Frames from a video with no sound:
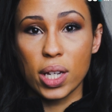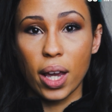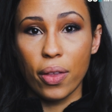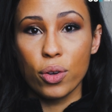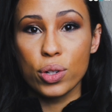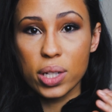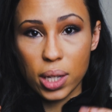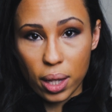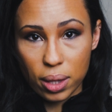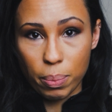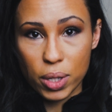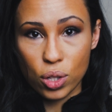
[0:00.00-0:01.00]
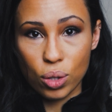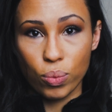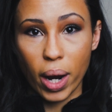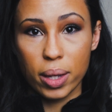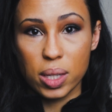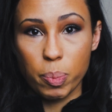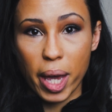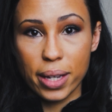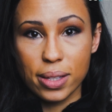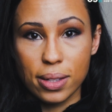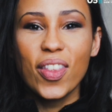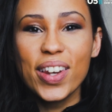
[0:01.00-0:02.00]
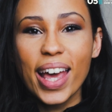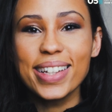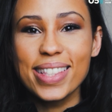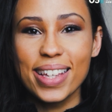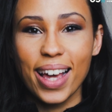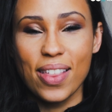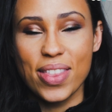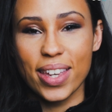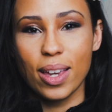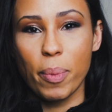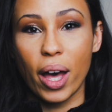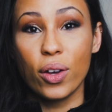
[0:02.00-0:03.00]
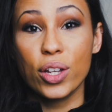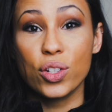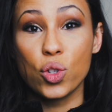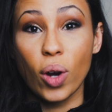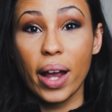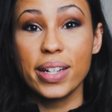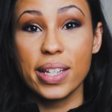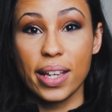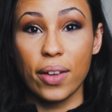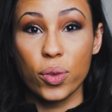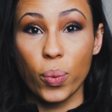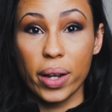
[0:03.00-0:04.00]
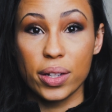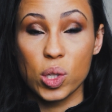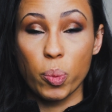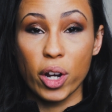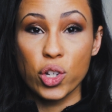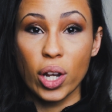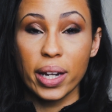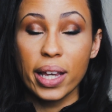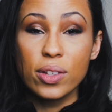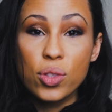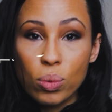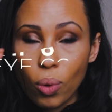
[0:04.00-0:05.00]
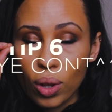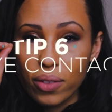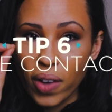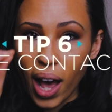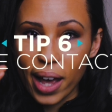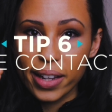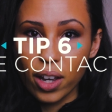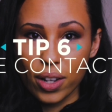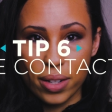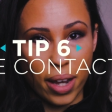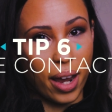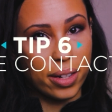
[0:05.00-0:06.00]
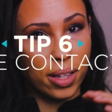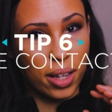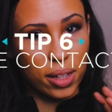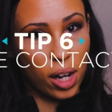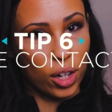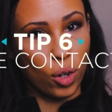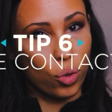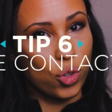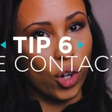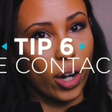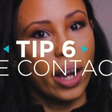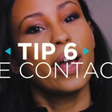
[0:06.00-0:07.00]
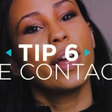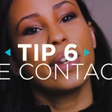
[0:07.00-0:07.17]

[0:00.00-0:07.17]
together to get them into the right space. The next thing I think about in trying to get the right expression is the role of eye contact in our culture.